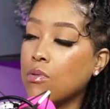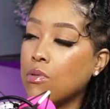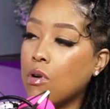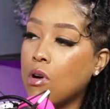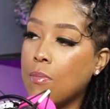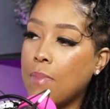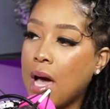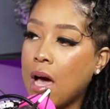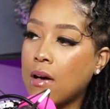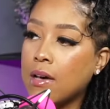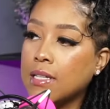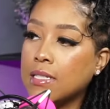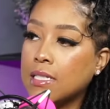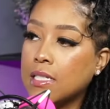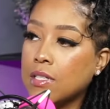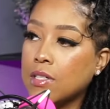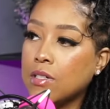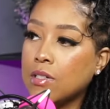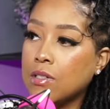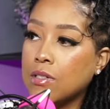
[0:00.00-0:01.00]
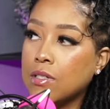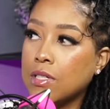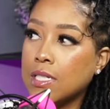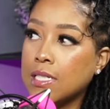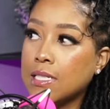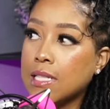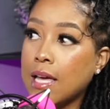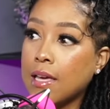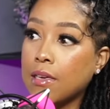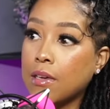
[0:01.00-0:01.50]
know about until
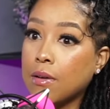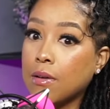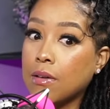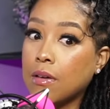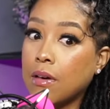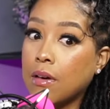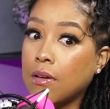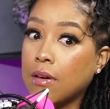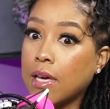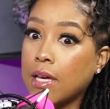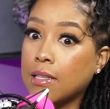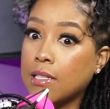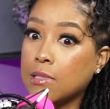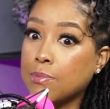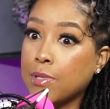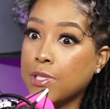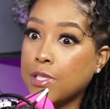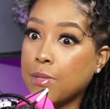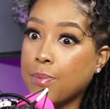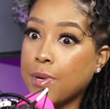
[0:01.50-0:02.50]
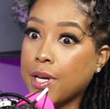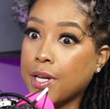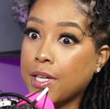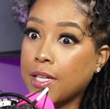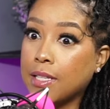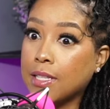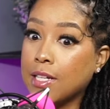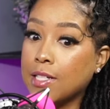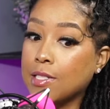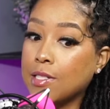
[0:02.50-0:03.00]
it's like you're okay at this point you're
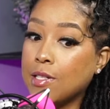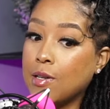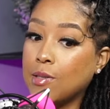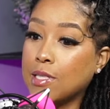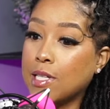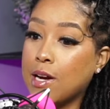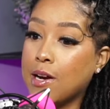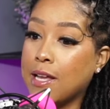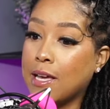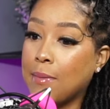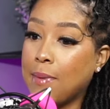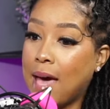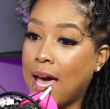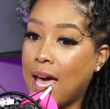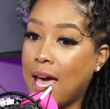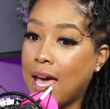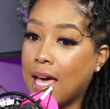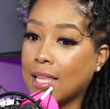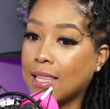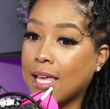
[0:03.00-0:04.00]
pregnant there's no turning back